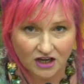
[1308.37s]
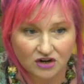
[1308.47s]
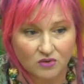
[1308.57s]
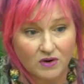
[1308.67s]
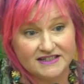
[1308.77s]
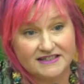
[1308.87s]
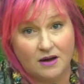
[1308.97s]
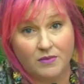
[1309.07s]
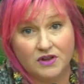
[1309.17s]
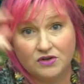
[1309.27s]
You're going to want
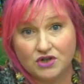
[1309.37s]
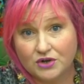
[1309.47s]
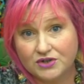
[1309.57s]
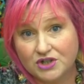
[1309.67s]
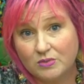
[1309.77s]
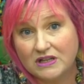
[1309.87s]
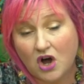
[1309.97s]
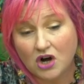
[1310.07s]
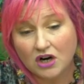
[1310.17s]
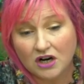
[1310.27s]
some of those strokes to be
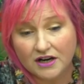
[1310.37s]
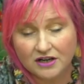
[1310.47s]
longer